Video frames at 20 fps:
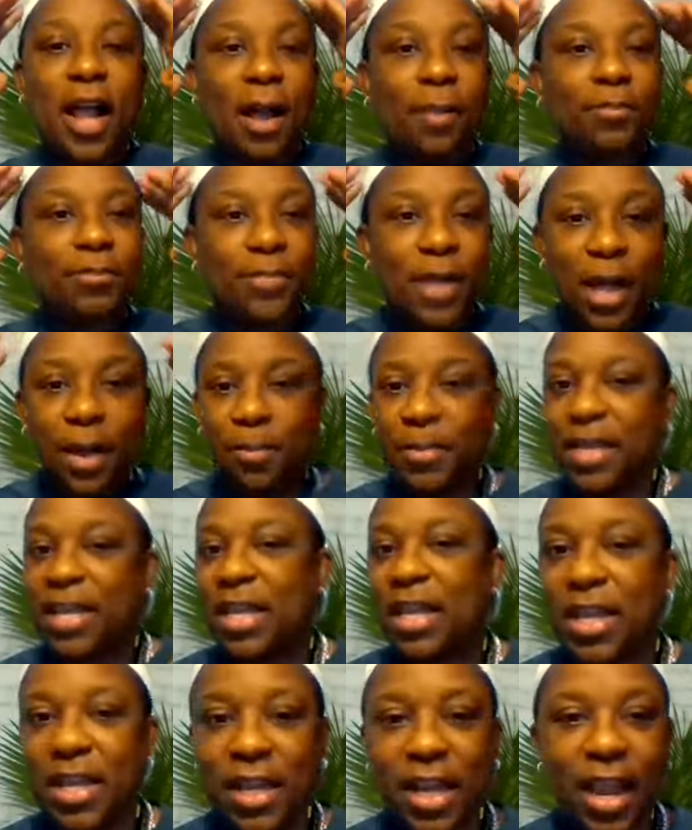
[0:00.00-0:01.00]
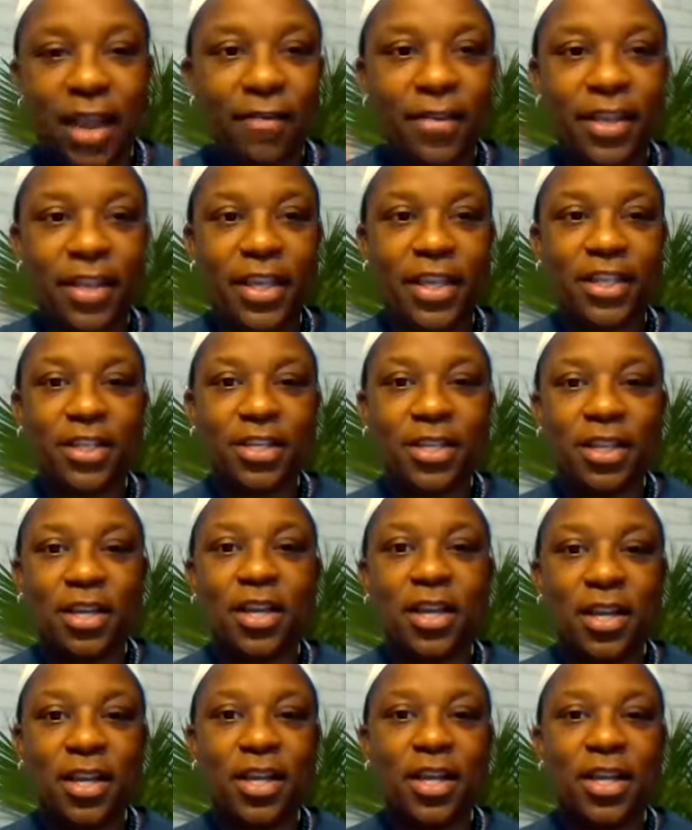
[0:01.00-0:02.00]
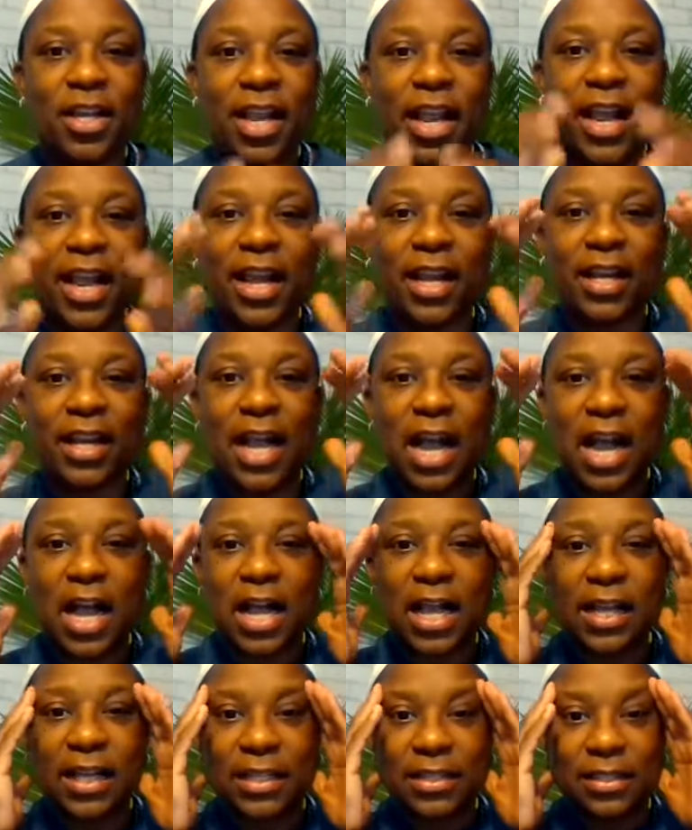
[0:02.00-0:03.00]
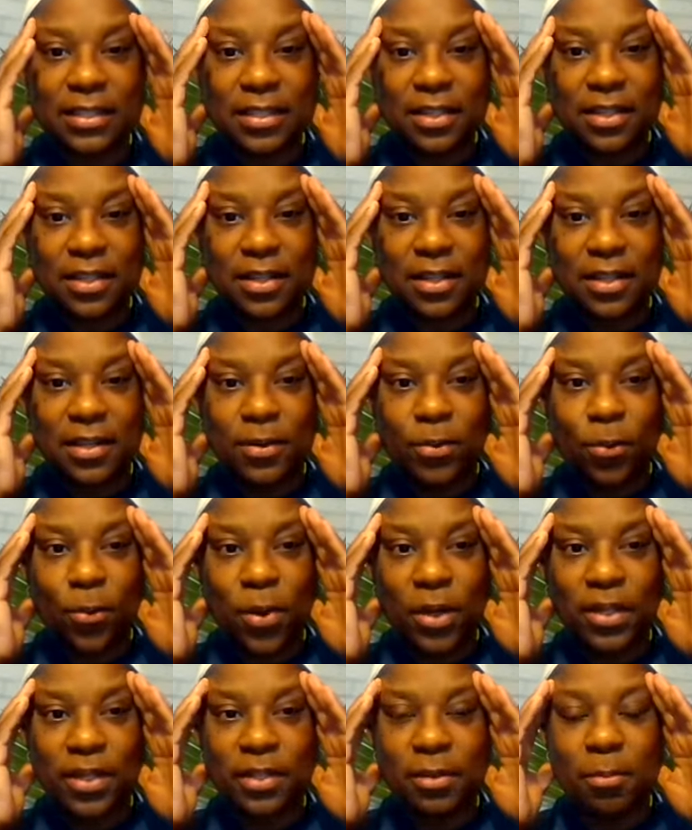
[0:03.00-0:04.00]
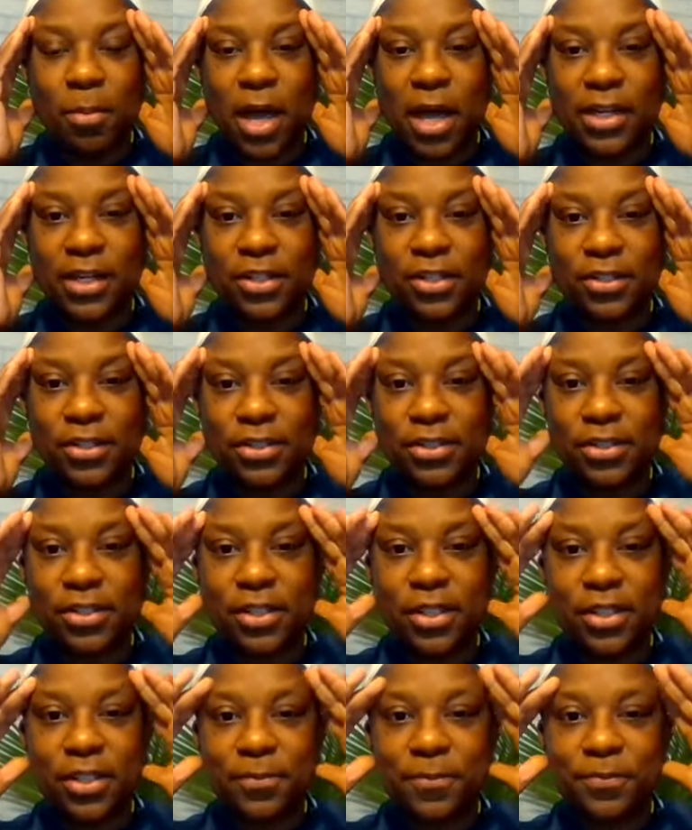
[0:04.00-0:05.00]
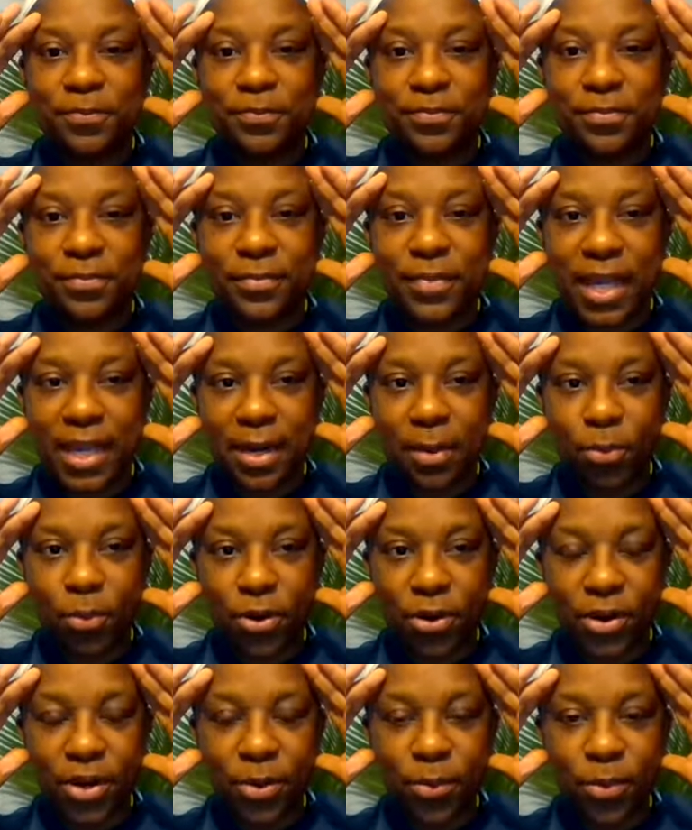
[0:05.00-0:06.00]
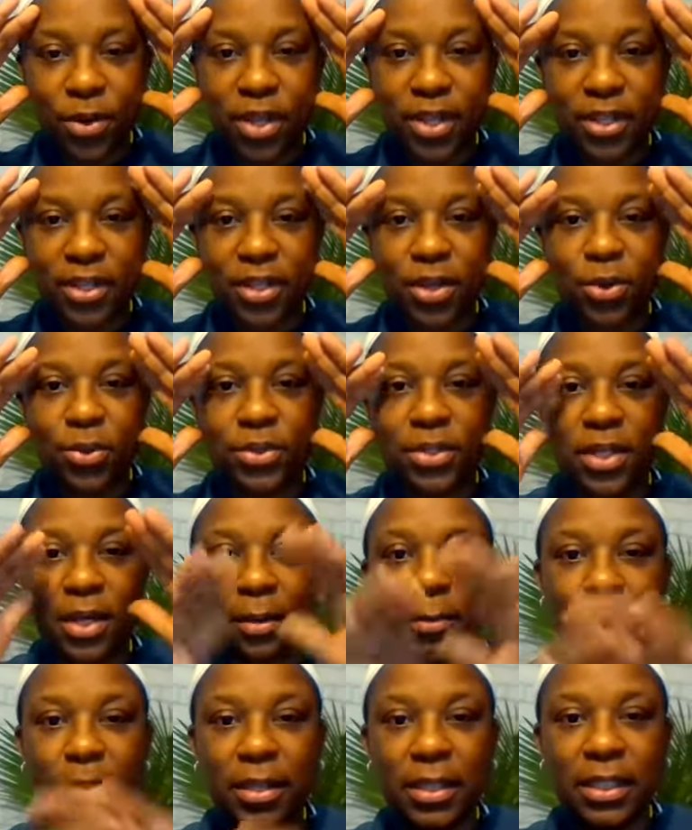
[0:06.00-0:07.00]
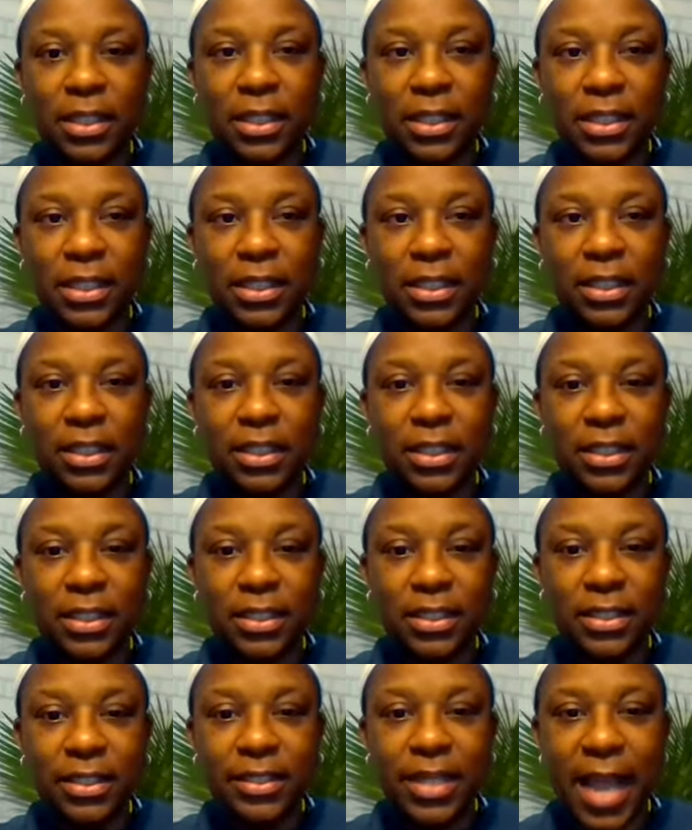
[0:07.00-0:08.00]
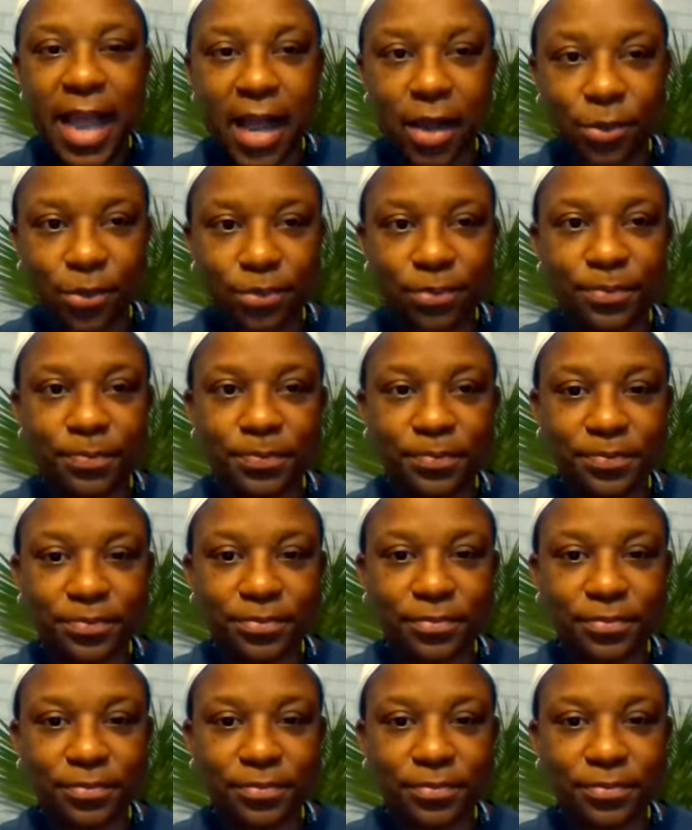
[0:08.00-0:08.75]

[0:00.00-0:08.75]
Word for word: I'm I'm in it, everything is good. And guys, one of the monitors that I'm working with goes completely down.